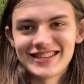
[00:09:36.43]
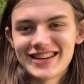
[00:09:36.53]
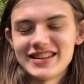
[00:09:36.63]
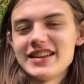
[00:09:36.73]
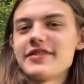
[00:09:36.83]

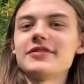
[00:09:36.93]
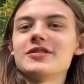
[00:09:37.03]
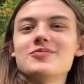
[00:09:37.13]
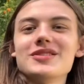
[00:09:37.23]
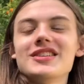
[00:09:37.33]
can definitely
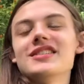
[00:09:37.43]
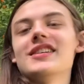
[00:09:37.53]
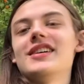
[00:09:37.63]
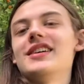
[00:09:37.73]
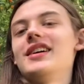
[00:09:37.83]
be
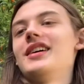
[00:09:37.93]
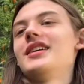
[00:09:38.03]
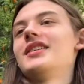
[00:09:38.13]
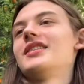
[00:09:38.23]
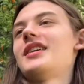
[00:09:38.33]
at
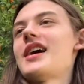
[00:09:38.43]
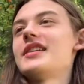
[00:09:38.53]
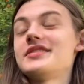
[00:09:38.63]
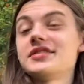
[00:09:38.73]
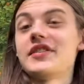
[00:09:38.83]
a
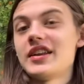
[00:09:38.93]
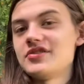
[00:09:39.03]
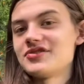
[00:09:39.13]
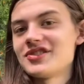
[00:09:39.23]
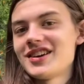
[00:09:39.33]
disadvantage,